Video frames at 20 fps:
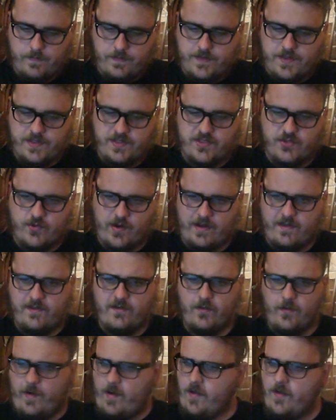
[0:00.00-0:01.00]
The Straight
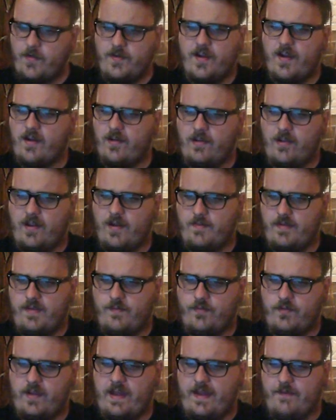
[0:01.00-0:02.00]
Story, although not a lot of
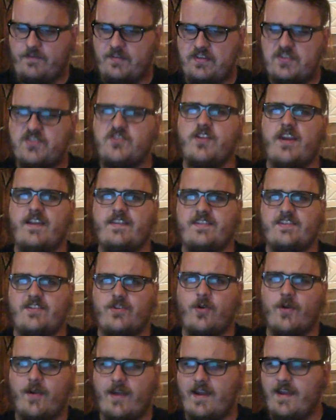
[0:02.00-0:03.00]
people have The Straight
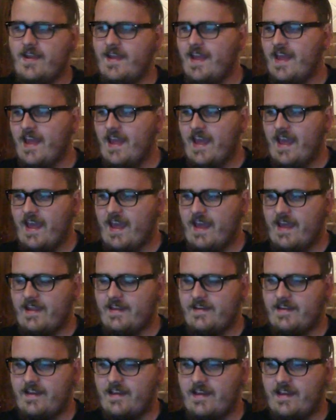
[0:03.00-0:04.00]
Story,
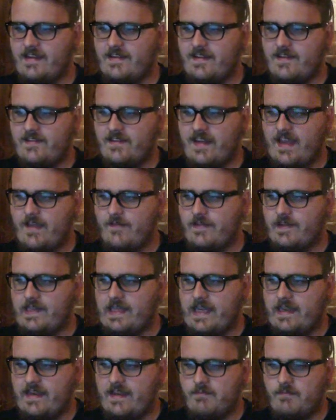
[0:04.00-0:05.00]
and it doesn't have
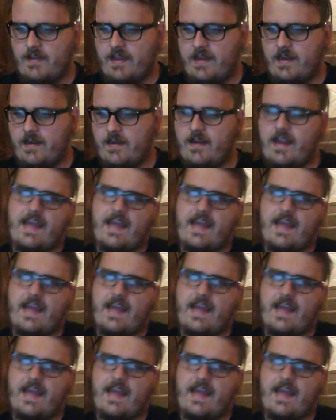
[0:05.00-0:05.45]
Inland Empire.